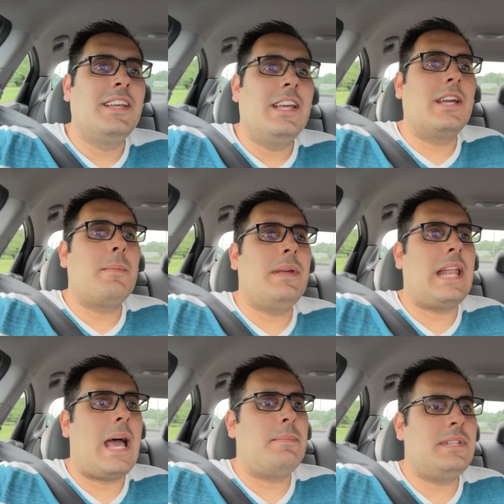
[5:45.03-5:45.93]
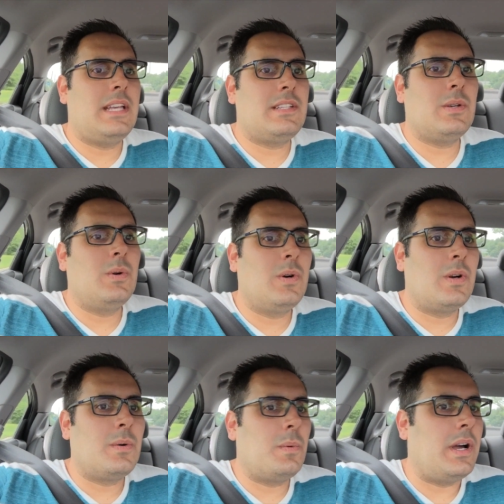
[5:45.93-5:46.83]
It could be an abscess
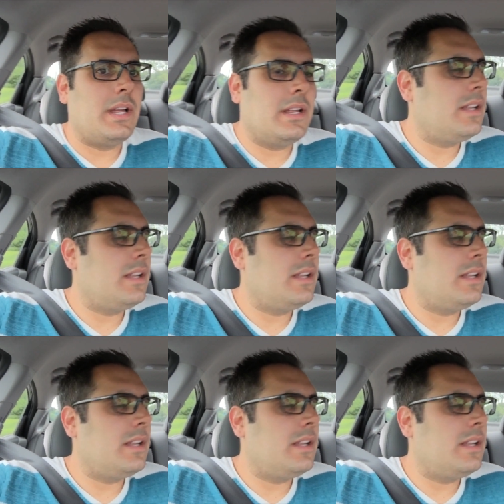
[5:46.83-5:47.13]
or what?